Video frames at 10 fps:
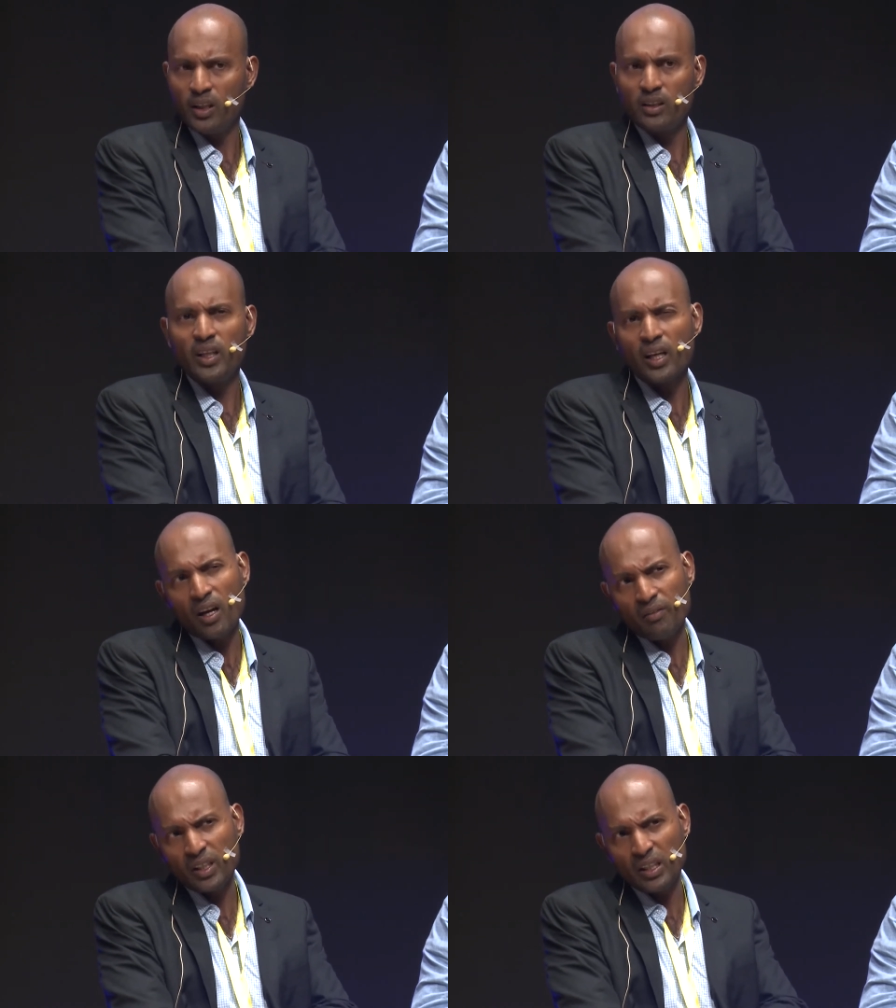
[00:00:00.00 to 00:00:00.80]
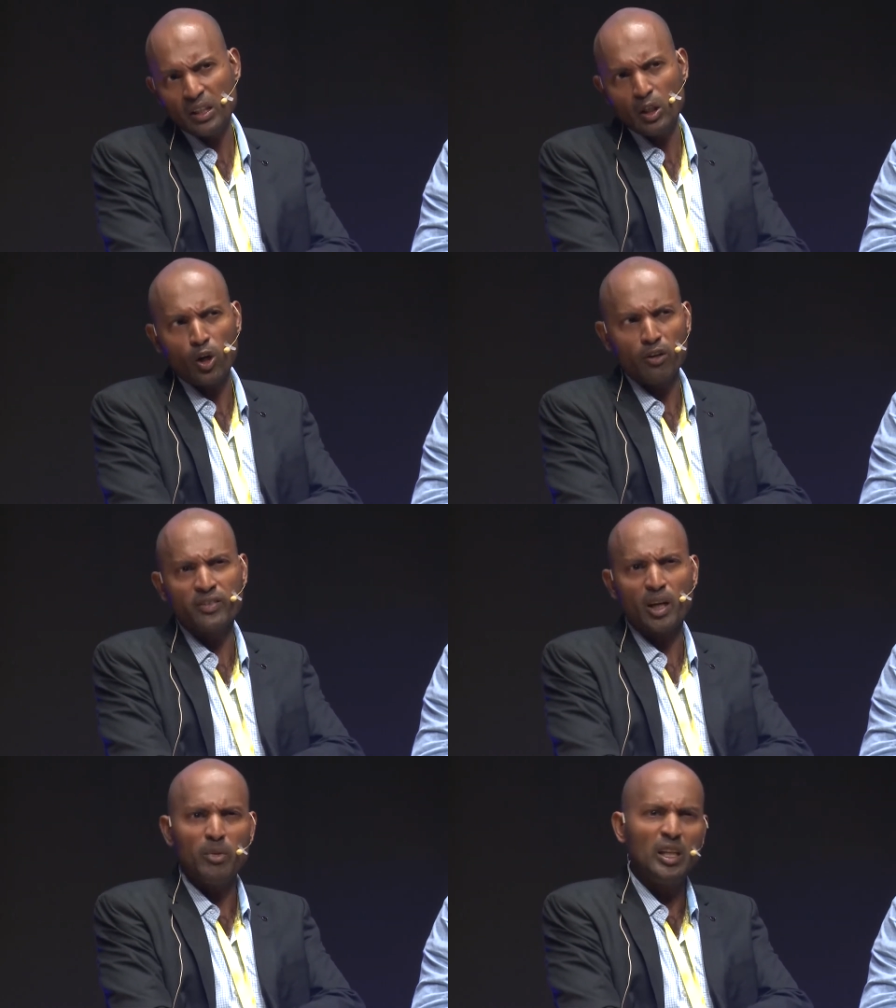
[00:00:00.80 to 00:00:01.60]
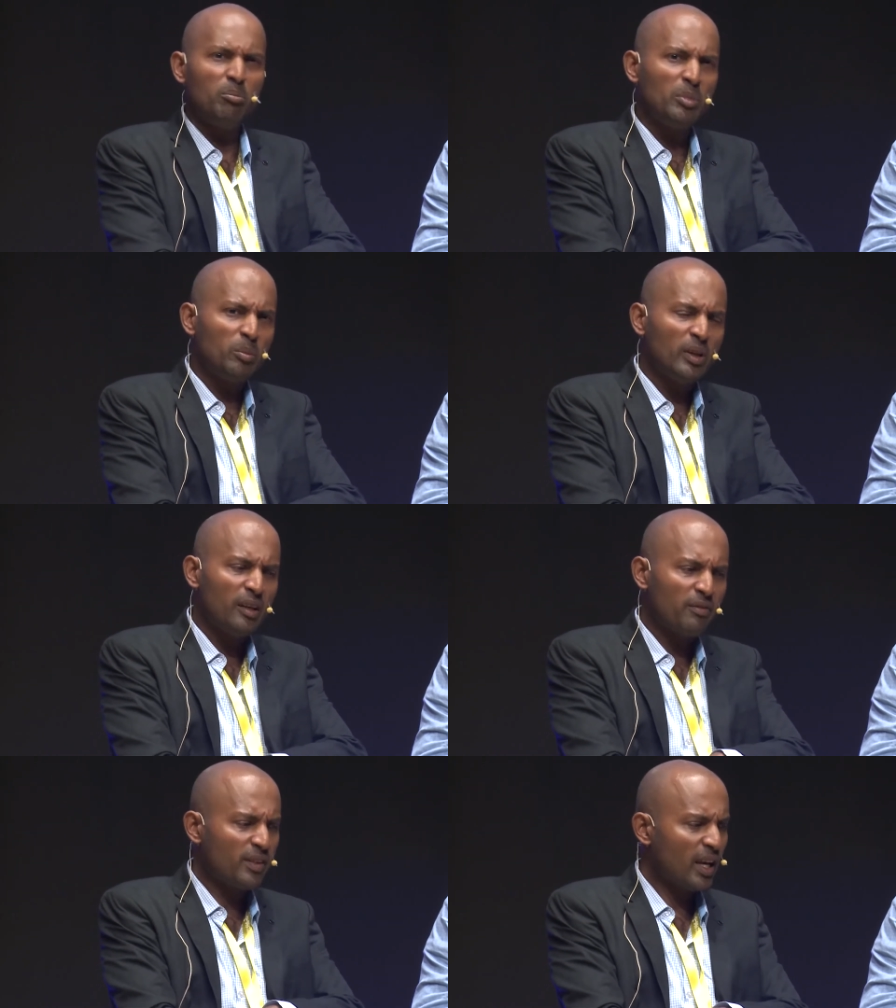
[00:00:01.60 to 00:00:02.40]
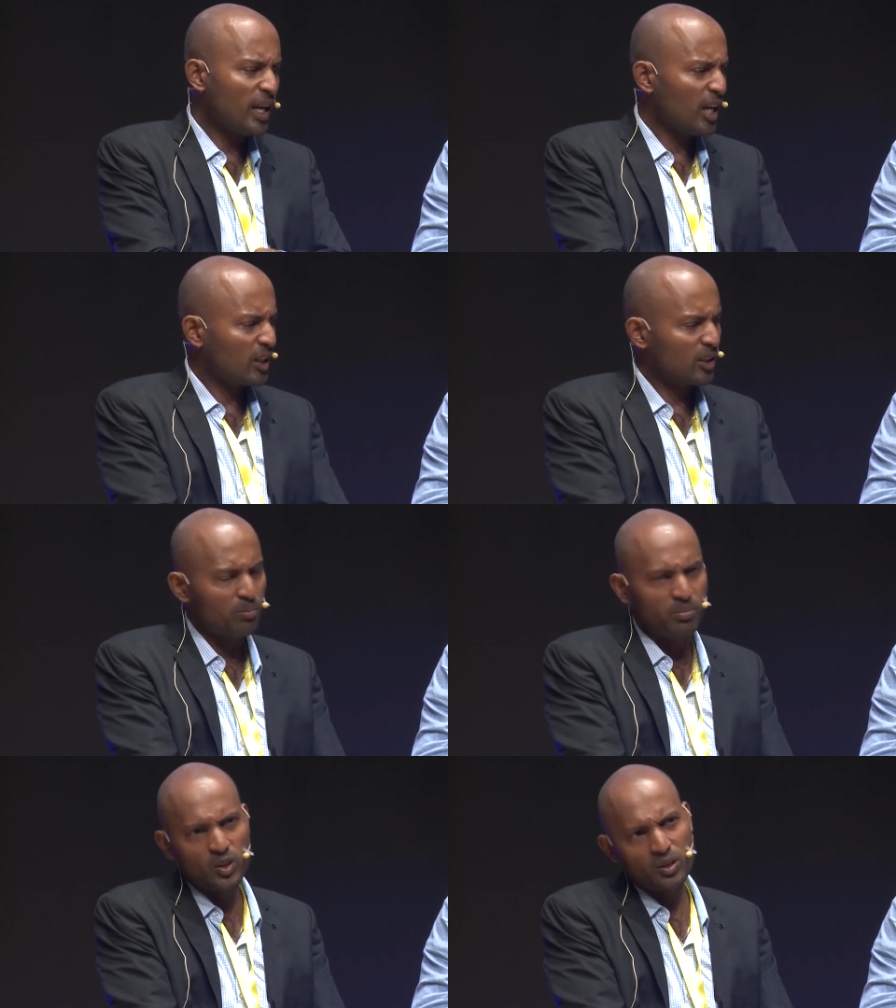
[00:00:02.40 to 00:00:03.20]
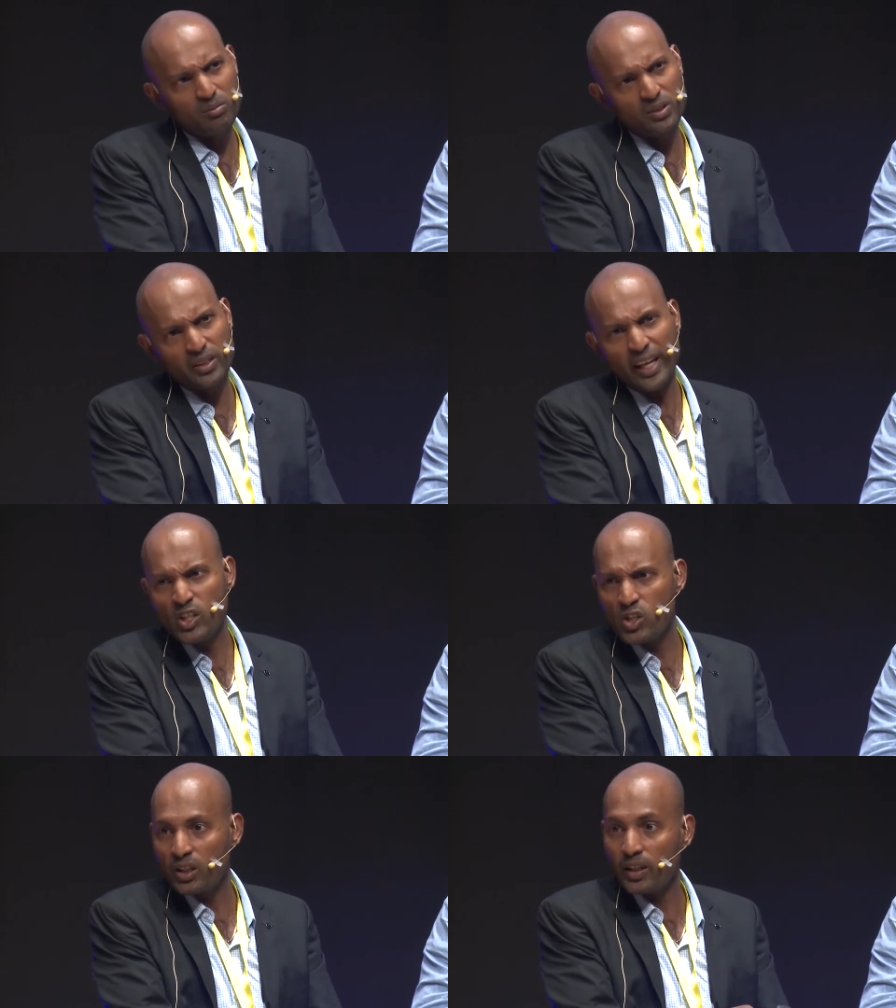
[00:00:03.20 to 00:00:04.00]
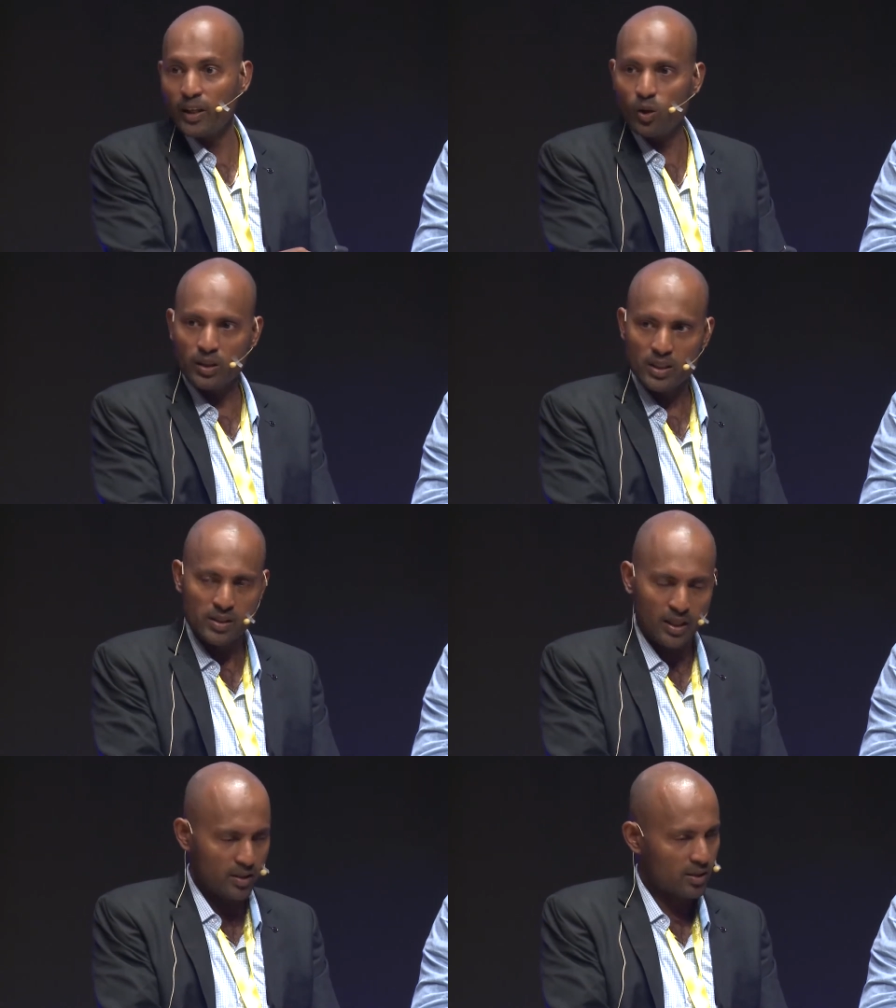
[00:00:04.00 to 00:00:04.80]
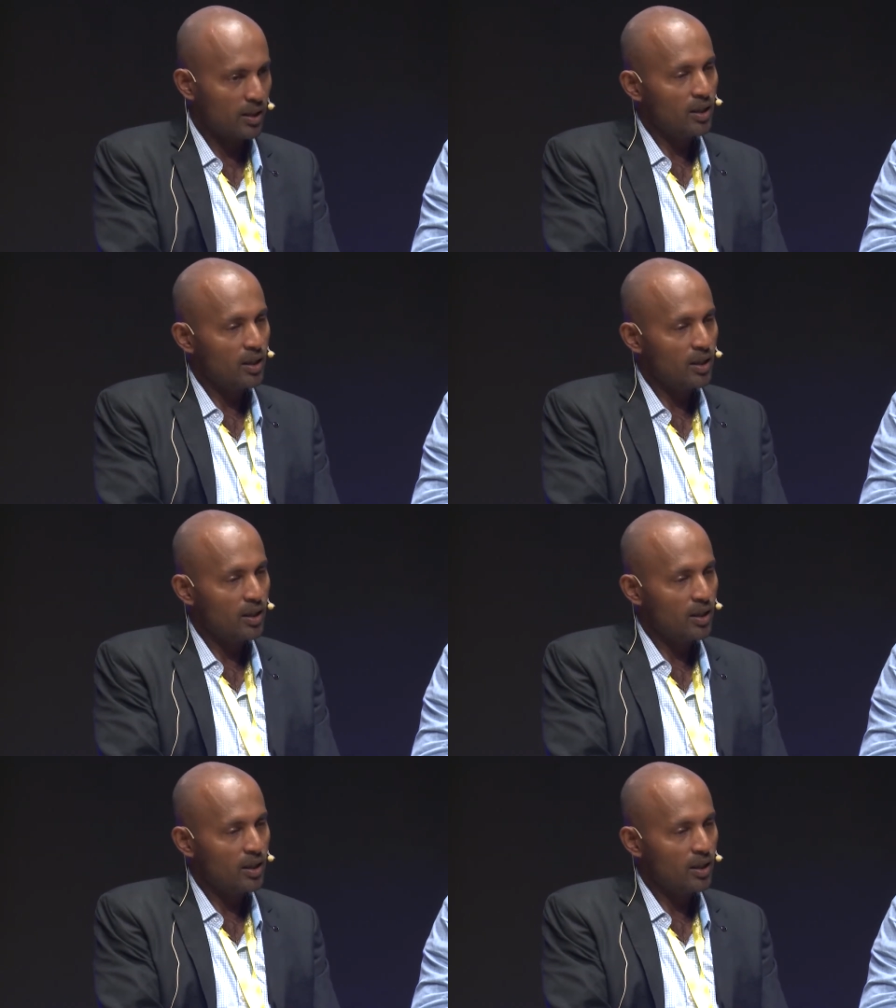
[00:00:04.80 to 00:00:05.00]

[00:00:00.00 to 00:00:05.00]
Dharavi, a lot of Tamilian people live there, the danger and all these things.